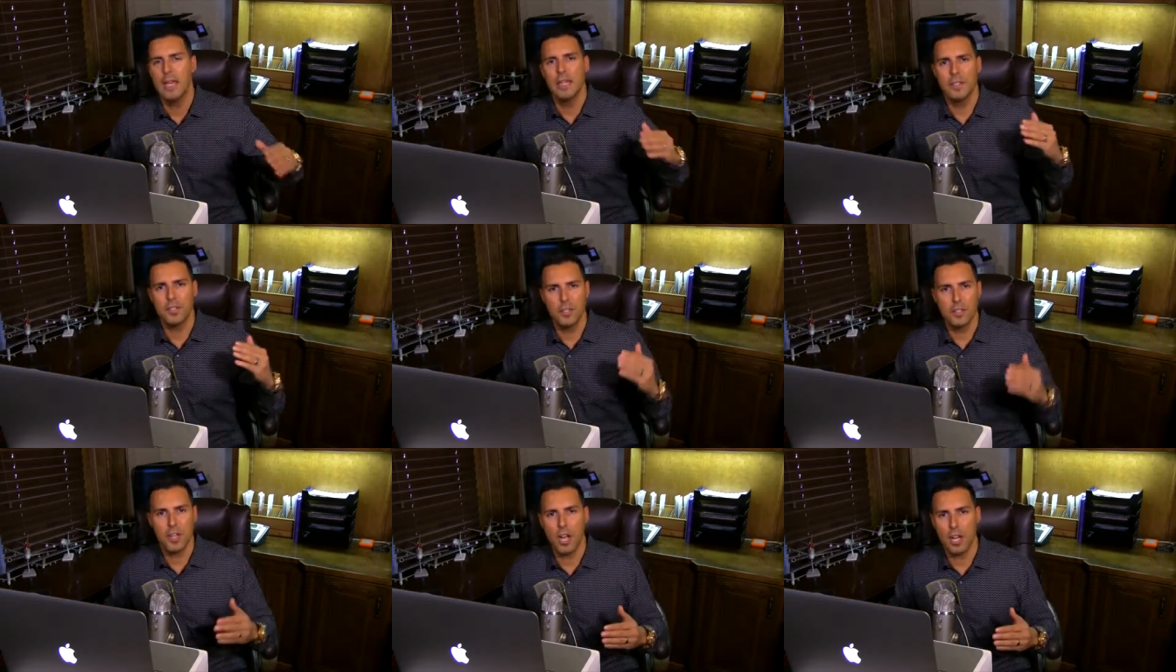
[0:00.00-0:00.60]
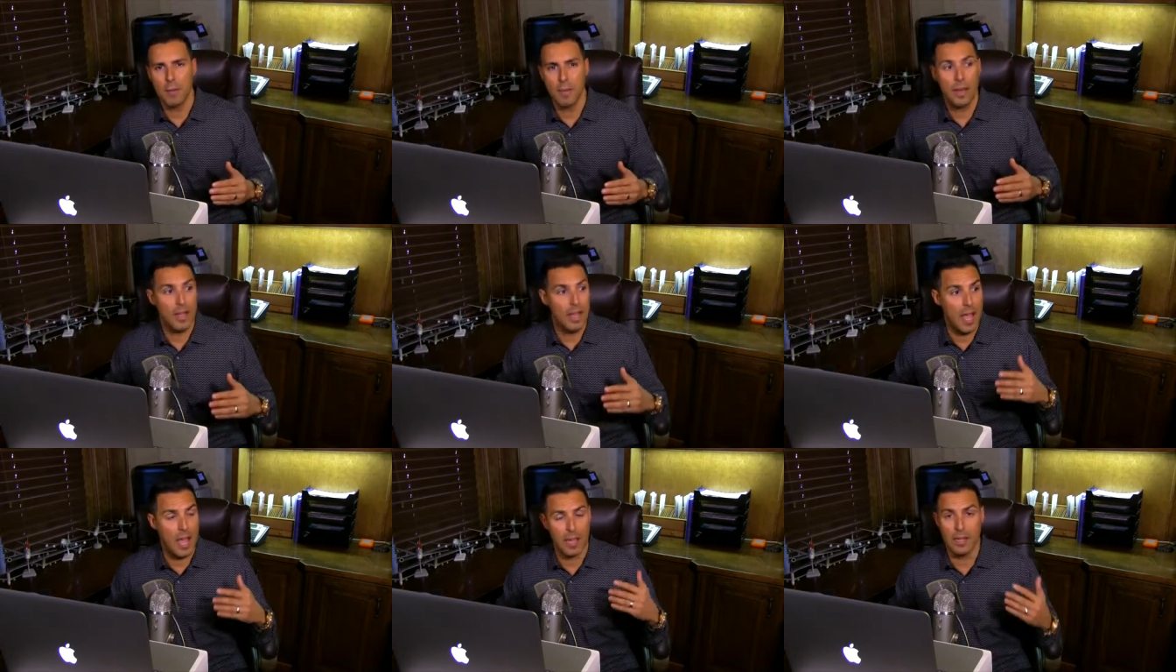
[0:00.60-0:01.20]
Let's just talk about,
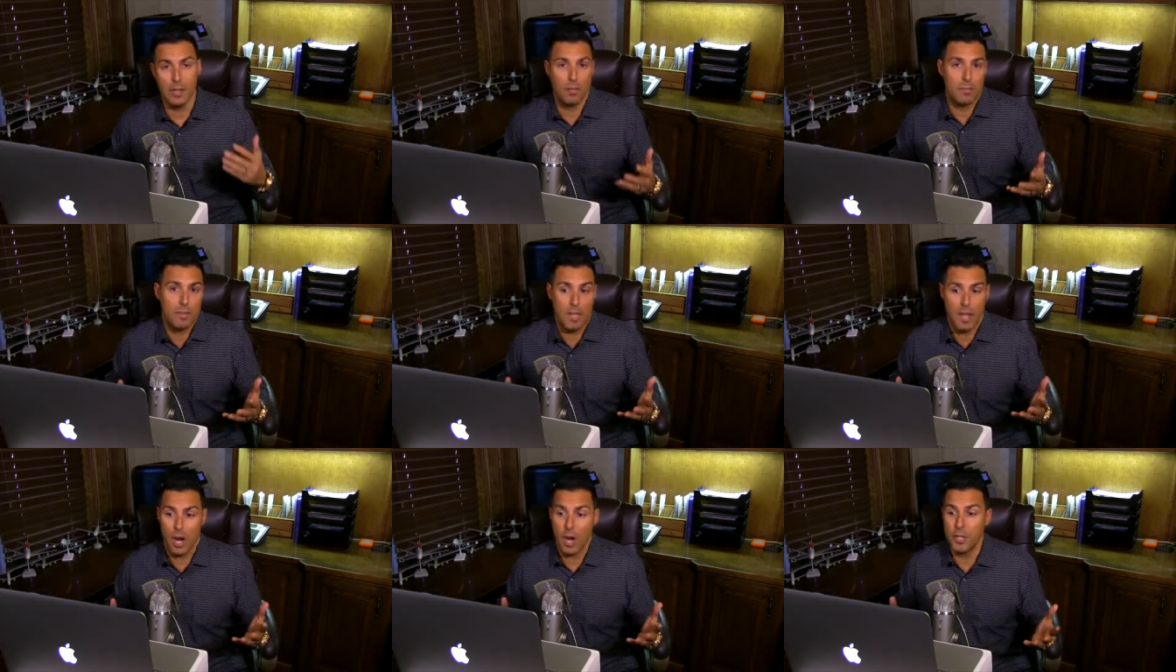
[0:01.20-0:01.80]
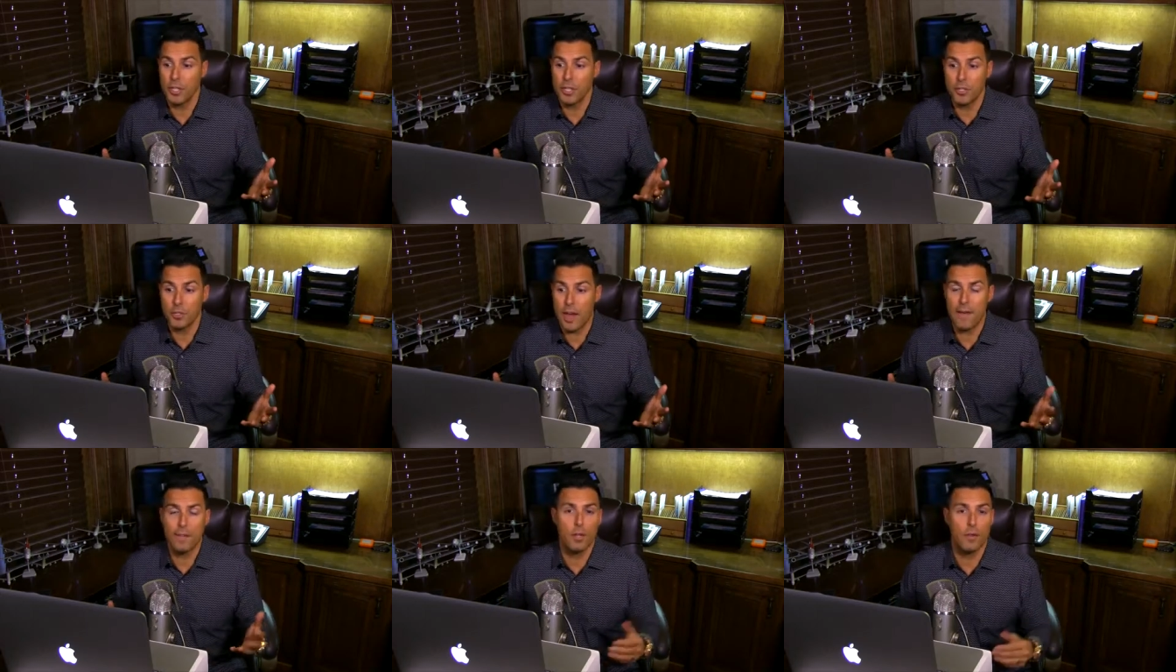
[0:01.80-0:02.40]
how, are you going to
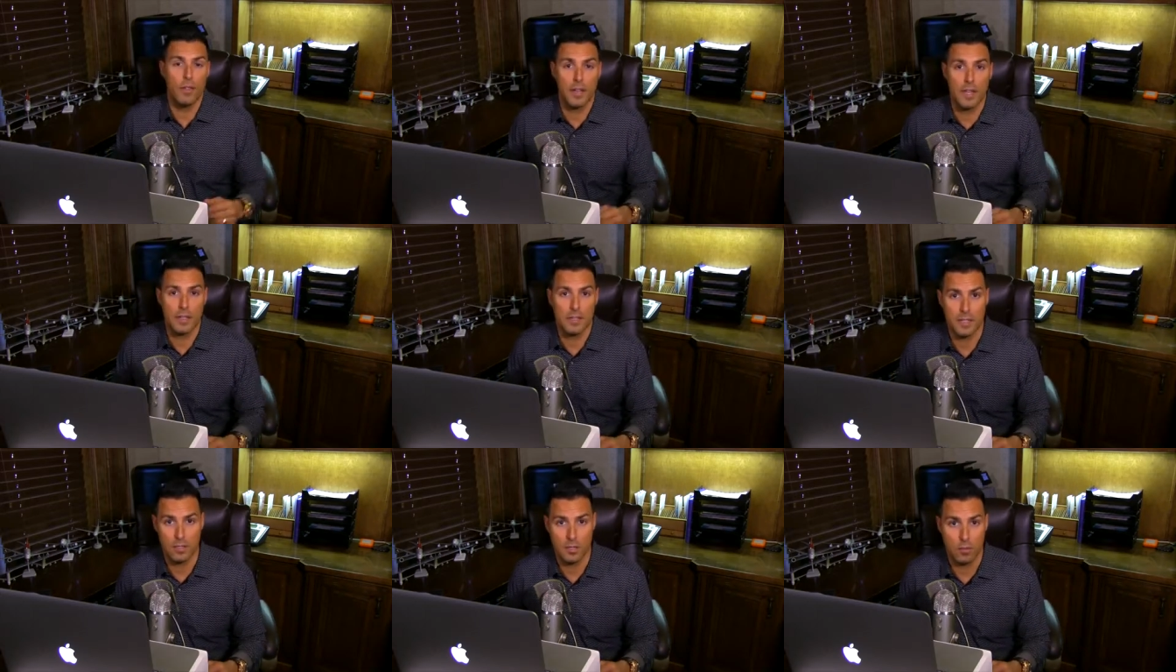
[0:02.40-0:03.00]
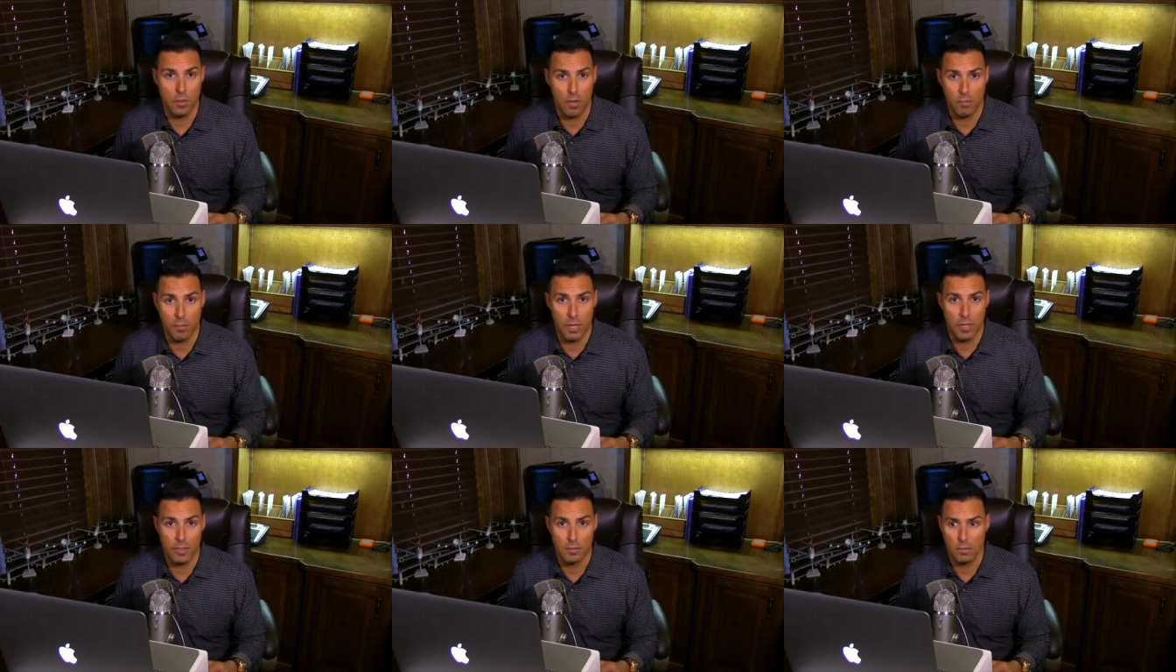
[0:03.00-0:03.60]
travel over the next 6 to 12
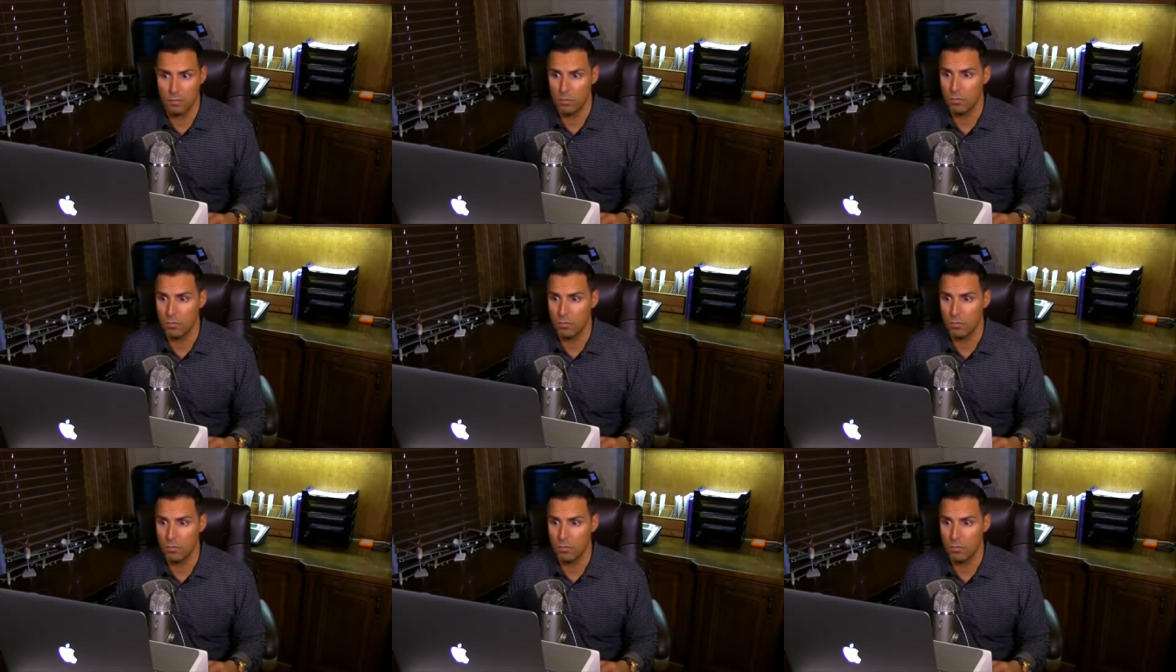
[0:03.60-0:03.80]
months?